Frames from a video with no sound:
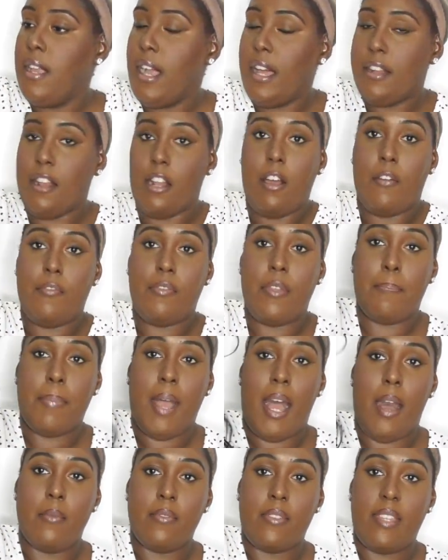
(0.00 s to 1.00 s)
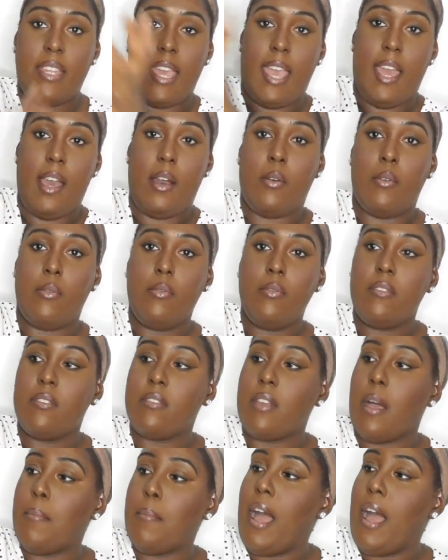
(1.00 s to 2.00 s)
And I love the bouncy
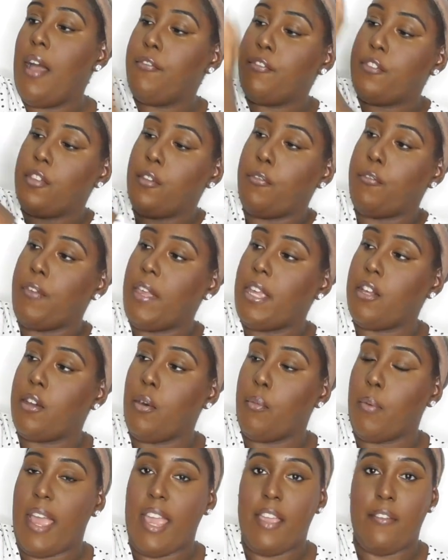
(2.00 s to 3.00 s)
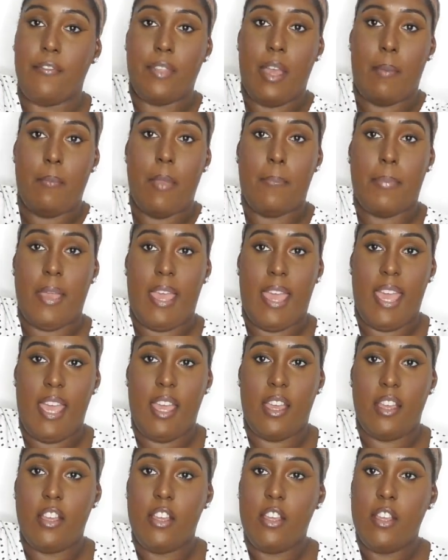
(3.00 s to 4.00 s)
curls. I have to finger wave them a
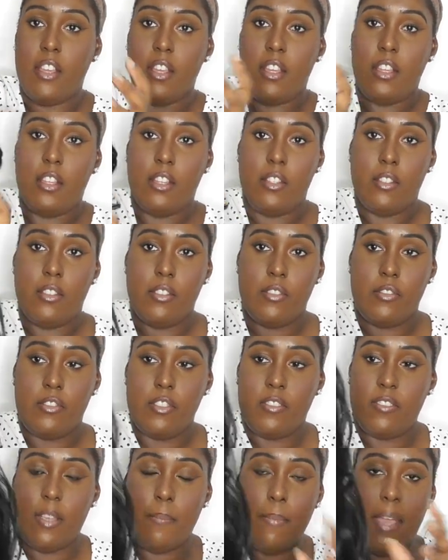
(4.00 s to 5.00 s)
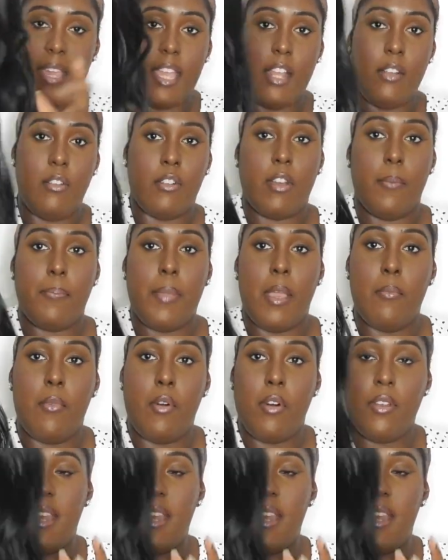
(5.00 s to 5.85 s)
bit just to make it look a bit more